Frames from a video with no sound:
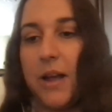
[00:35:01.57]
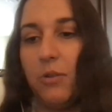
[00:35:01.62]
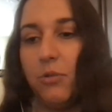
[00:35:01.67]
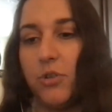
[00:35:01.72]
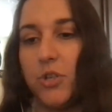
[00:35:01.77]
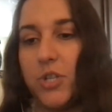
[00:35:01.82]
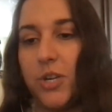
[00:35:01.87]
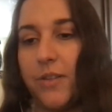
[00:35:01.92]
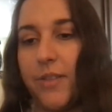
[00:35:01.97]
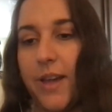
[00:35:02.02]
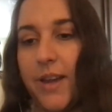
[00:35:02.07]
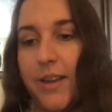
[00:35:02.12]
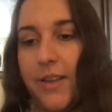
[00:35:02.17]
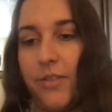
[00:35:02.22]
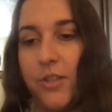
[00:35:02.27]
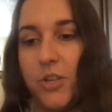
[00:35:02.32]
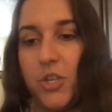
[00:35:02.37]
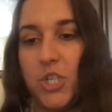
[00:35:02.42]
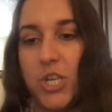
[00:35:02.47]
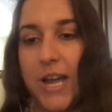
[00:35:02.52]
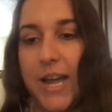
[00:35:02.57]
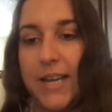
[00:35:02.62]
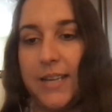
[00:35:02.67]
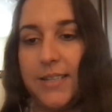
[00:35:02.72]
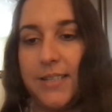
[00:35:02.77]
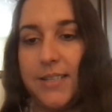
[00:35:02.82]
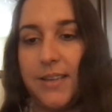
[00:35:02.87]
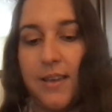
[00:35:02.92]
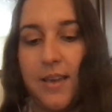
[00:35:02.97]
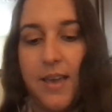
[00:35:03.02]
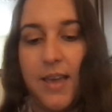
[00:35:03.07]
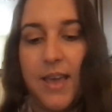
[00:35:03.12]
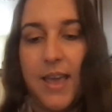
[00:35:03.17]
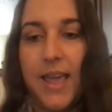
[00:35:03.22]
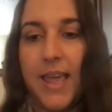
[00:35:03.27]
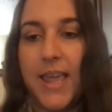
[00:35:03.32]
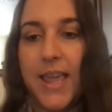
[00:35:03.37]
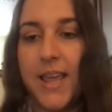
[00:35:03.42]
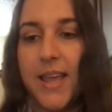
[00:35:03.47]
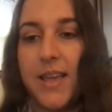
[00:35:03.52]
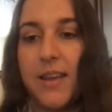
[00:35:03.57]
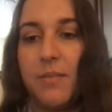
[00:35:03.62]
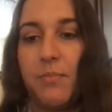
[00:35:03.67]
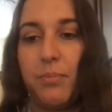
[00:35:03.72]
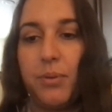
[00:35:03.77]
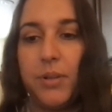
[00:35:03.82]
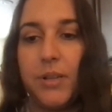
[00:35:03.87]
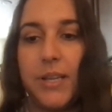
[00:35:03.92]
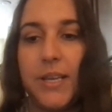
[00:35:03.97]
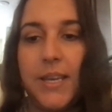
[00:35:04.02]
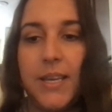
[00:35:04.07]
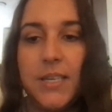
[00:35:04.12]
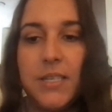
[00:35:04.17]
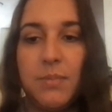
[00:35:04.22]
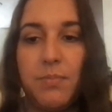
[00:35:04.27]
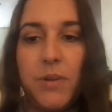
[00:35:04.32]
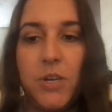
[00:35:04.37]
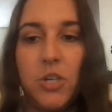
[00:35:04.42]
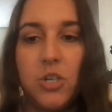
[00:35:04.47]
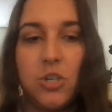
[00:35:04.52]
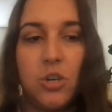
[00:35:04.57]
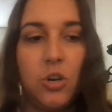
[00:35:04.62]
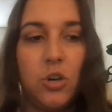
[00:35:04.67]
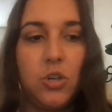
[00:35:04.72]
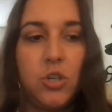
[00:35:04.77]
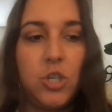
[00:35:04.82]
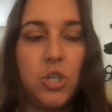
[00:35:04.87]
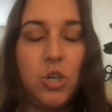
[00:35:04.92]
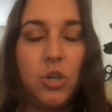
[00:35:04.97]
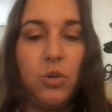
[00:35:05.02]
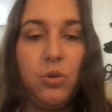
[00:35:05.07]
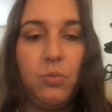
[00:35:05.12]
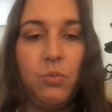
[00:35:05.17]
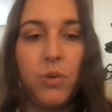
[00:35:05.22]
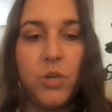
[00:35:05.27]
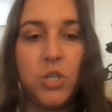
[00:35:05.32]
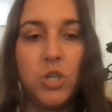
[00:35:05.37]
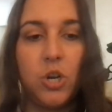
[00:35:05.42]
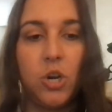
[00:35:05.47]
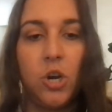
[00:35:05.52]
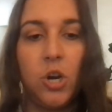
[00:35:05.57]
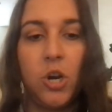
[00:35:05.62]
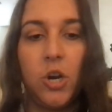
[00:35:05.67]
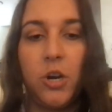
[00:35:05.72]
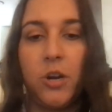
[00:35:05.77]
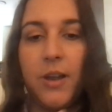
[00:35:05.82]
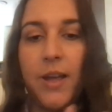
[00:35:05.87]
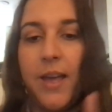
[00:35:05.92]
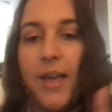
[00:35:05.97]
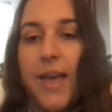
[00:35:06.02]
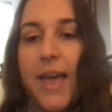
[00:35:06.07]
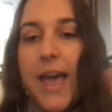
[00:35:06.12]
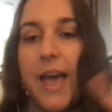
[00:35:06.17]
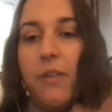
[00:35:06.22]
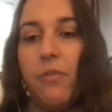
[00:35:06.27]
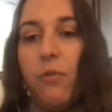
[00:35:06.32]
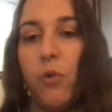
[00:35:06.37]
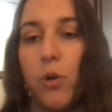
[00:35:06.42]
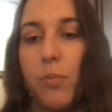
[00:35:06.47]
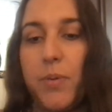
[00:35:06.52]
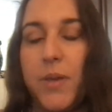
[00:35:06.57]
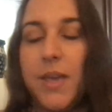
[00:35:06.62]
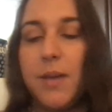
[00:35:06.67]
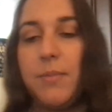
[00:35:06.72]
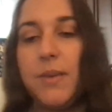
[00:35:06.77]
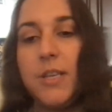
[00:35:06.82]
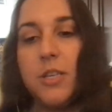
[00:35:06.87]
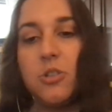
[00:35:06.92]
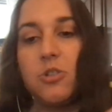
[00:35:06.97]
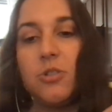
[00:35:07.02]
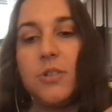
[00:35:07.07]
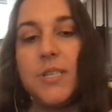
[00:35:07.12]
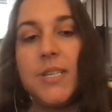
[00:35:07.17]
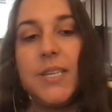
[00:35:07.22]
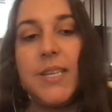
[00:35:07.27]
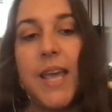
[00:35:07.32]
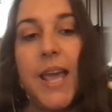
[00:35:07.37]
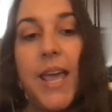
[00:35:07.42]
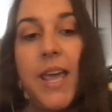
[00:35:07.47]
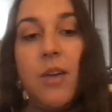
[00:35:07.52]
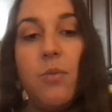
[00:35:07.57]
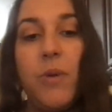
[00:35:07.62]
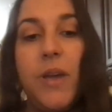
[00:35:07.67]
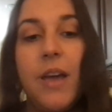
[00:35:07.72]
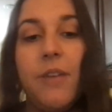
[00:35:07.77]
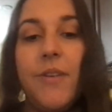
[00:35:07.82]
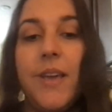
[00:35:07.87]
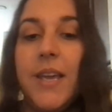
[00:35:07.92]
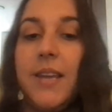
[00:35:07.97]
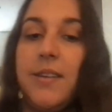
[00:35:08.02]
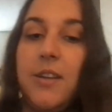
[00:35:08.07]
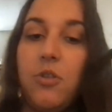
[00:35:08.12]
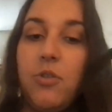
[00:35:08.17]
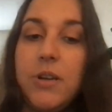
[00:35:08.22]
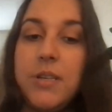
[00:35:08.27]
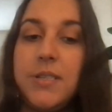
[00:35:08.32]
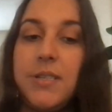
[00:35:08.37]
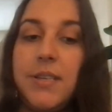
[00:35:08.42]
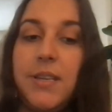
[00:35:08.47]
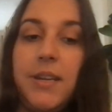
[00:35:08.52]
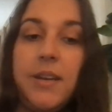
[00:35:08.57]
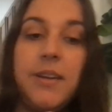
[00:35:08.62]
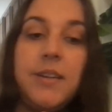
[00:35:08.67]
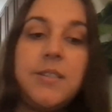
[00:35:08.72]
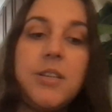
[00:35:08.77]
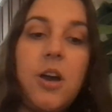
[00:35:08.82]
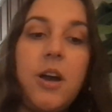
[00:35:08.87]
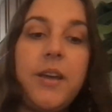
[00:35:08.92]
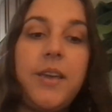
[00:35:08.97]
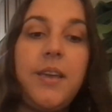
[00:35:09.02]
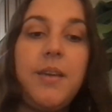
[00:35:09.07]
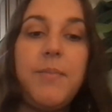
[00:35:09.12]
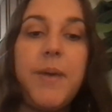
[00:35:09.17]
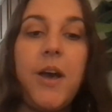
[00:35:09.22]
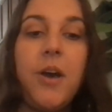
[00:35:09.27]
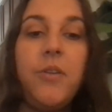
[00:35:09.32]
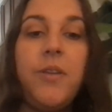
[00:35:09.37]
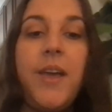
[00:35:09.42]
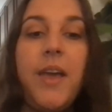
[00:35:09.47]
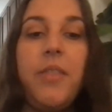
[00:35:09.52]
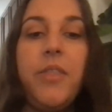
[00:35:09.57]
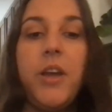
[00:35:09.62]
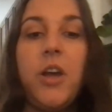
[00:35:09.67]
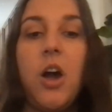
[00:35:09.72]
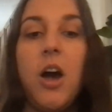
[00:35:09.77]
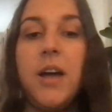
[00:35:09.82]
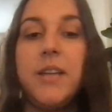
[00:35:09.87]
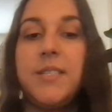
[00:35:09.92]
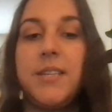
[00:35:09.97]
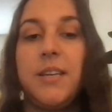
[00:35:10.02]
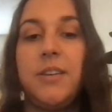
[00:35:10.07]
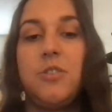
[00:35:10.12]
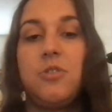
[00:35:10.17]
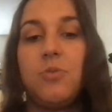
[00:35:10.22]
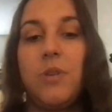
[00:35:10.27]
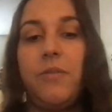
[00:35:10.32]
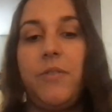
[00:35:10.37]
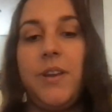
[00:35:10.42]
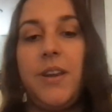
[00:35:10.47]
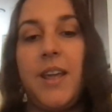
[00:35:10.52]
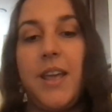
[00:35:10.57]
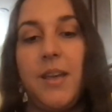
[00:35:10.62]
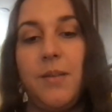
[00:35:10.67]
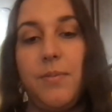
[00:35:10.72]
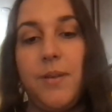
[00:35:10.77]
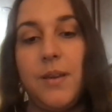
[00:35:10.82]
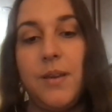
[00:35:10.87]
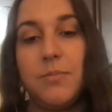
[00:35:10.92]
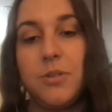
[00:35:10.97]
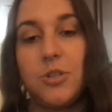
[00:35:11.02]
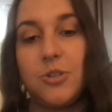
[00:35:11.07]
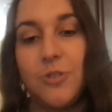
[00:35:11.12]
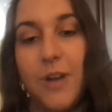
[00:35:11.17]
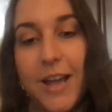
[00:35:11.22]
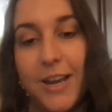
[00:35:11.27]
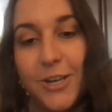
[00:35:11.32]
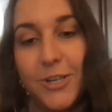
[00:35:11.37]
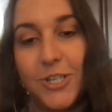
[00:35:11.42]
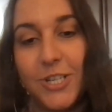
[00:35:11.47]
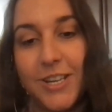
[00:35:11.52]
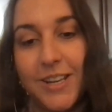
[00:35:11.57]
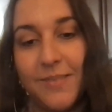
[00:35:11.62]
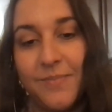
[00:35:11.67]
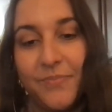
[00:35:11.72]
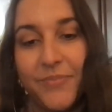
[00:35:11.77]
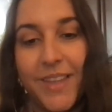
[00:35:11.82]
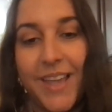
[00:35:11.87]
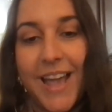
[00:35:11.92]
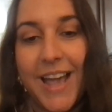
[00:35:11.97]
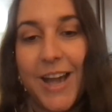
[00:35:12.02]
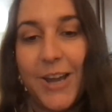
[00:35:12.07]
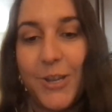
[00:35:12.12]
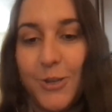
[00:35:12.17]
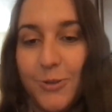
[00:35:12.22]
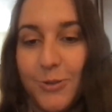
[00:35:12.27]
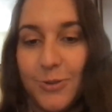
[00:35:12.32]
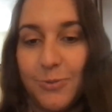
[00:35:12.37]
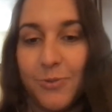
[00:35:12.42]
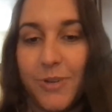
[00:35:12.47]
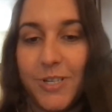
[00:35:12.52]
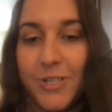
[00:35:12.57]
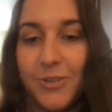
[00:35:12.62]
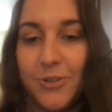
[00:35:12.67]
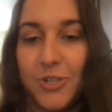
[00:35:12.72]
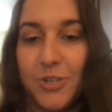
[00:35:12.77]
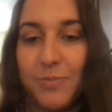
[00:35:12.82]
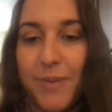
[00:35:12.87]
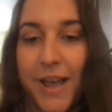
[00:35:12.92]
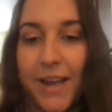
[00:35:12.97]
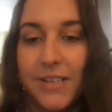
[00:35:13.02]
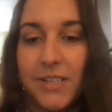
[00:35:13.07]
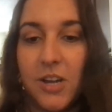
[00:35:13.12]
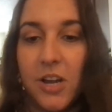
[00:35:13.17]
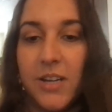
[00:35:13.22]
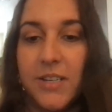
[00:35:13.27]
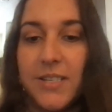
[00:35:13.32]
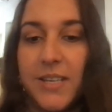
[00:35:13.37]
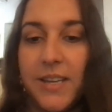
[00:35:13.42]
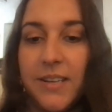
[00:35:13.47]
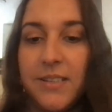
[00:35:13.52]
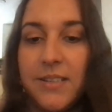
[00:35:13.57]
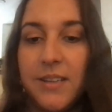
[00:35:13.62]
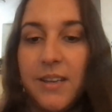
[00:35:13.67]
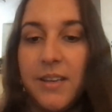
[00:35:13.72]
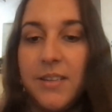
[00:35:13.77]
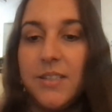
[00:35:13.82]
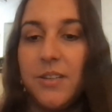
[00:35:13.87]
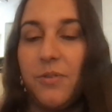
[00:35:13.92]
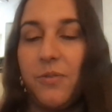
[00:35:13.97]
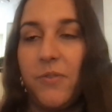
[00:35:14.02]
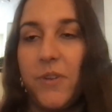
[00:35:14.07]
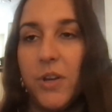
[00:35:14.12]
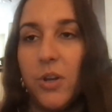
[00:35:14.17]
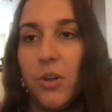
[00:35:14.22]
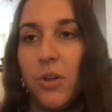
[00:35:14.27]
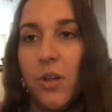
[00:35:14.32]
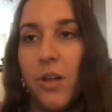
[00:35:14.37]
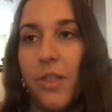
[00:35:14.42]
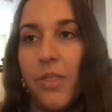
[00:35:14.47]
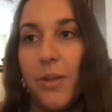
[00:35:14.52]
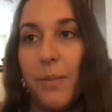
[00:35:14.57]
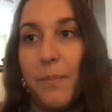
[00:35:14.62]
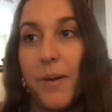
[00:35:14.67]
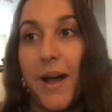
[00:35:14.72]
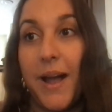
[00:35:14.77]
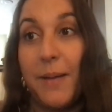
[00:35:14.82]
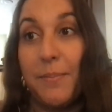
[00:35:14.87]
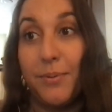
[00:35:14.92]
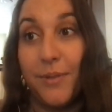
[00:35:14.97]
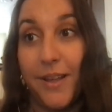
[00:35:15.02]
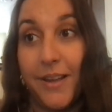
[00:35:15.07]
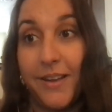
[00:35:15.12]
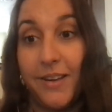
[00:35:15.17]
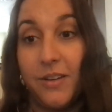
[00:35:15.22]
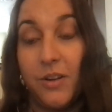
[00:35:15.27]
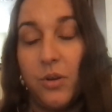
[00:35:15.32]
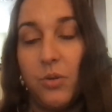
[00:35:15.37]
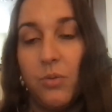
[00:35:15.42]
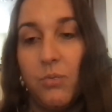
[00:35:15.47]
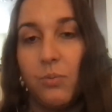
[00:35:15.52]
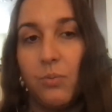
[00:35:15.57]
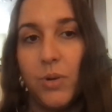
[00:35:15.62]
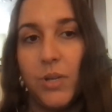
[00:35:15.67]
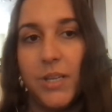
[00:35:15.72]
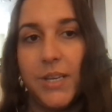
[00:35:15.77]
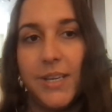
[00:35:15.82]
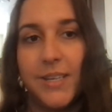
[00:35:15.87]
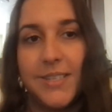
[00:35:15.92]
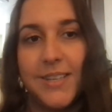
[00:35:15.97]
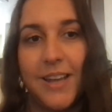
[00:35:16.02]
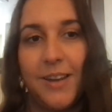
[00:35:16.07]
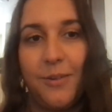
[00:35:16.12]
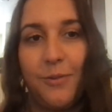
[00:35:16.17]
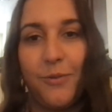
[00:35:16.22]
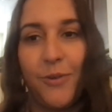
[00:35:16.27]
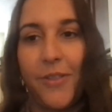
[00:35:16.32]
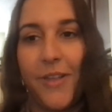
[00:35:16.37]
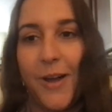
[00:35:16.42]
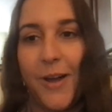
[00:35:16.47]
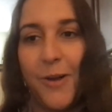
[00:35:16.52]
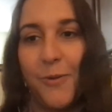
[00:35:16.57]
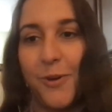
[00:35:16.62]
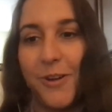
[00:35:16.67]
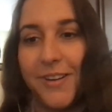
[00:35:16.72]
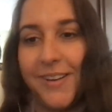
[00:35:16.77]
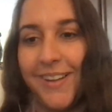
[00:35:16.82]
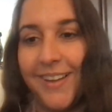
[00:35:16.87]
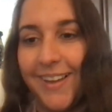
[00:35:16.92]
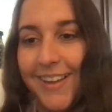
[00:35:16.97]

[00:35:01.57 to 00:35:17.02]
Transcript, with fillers: I will share that in the chat. And please be sure to return at four p m Eastern today. We have Andy Crestedina talking about the content-driven A V M strategy, how to use research-backed content to fill the pipeline. Really excited for that one.